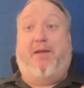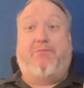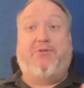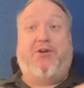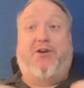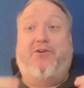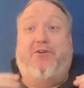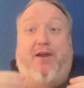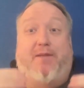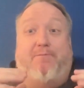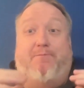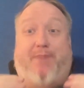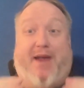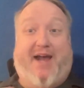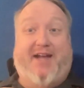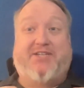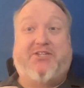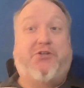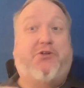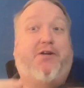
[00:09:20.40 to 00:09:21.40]
I'm starting to write
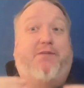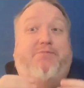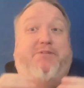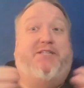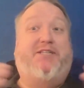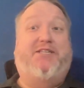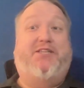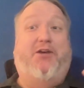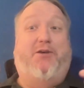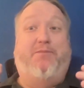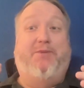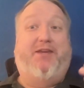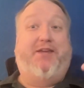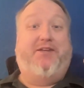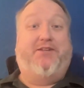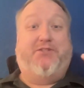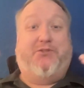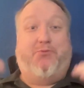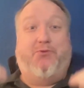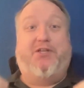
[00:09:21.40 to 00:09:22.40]
bash scripts to tell
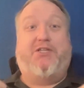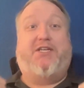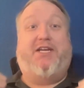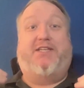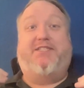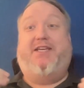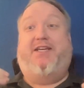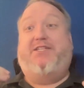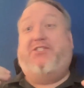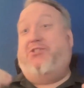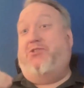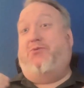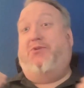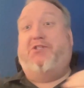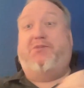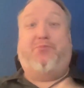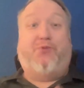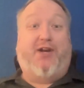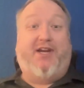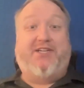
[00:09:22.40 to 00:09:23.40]
me to switch as I
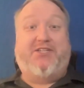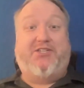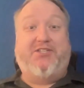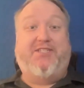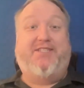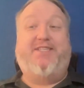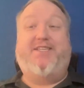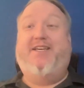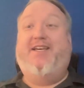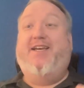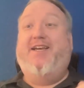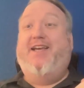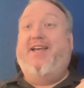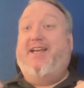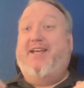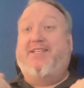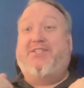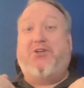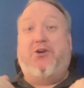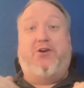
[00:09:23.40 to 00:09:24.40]
switch branches.
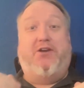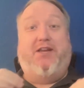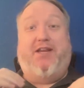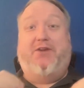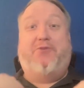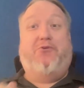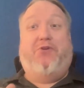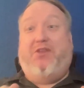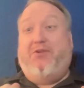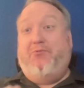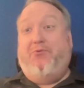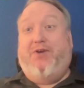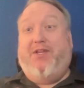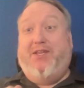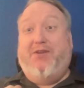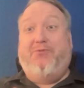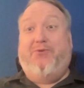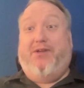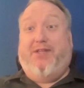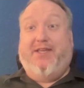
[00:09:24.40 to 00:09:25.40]
It's starting to get really,
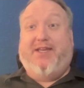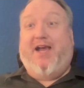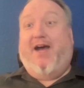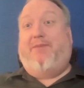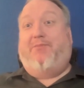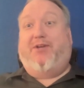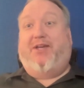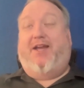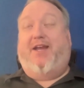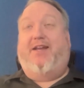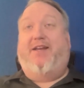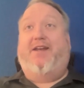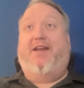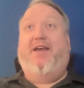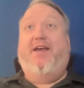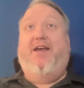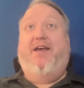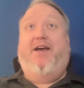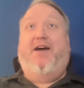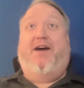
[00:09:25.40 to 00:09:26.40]
really, really
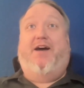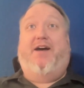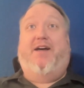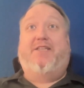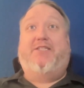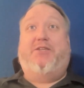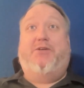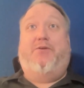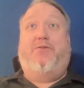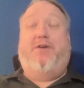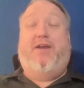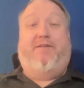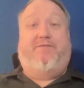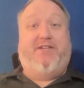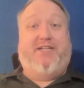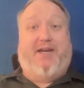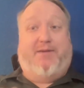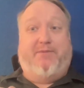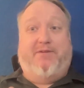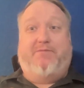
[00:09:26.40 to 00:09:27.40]
complicated. So
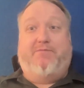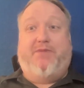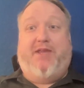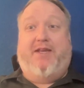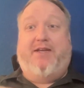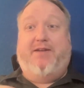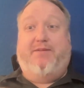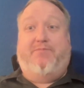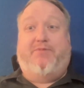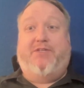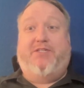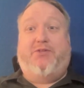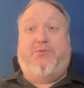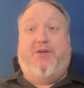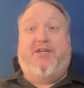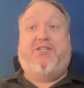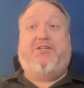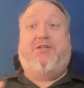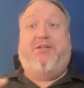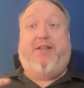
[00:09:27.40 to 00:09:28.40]
every time I get in a
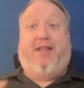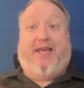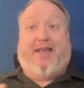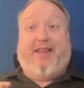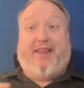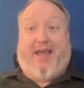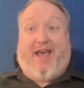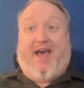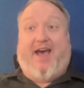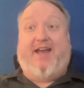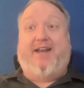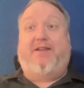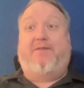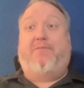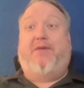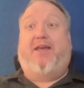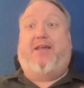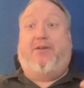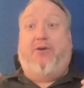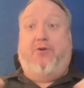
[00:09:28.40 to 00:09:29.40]
situation like that,
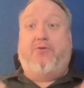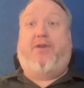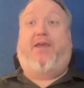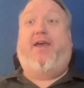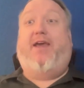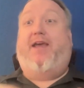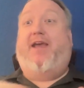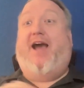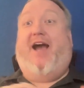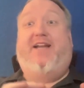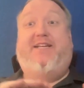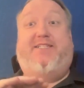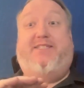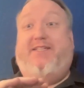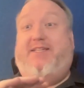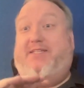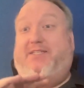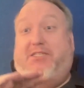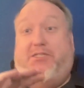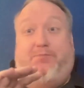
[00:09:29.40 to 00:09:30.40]
I'm like, okay, I
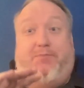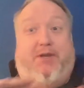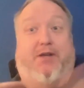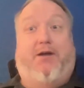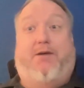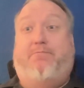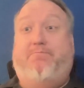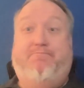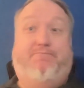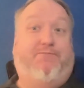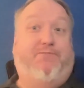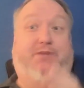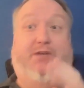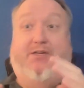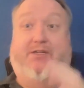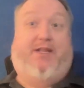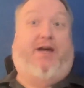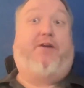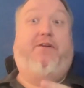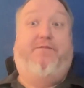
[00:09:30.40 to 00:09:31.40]
just need to spin up
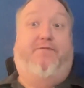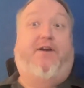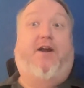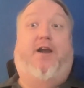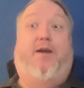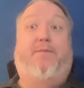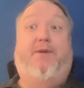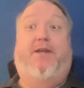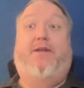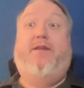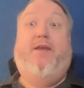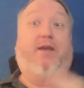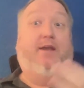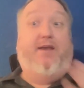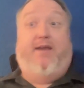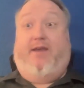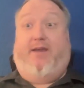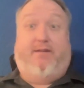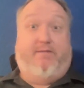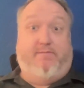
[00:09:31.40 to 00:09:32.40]
a cloud environment.
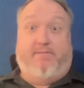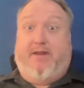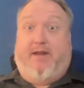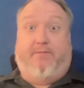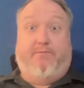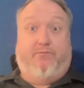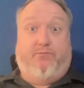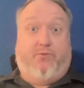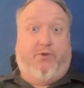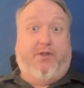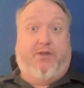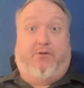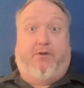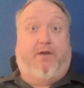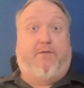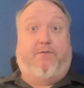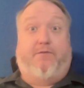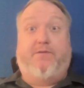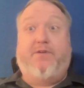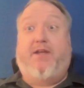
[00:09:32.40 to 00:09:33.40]
And I'm really
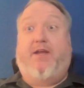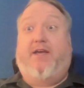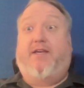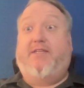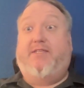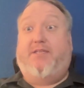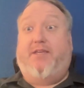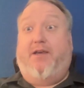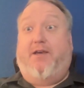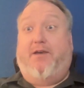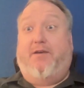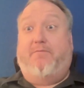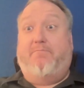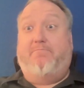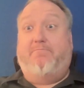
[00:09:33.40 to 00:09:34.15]
grateful for you guys.